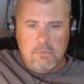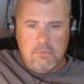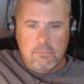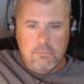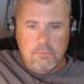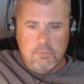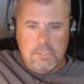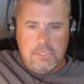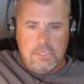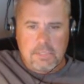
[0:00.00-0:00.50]
We
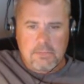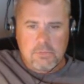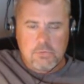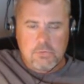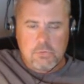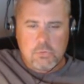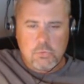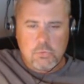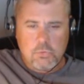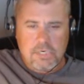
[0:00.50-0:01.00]
got these
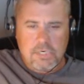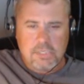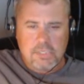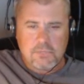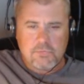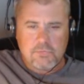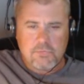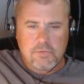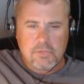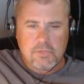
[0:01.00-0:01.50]
two nice
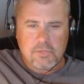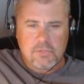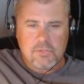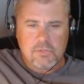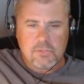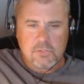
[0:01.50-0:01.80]
fingers that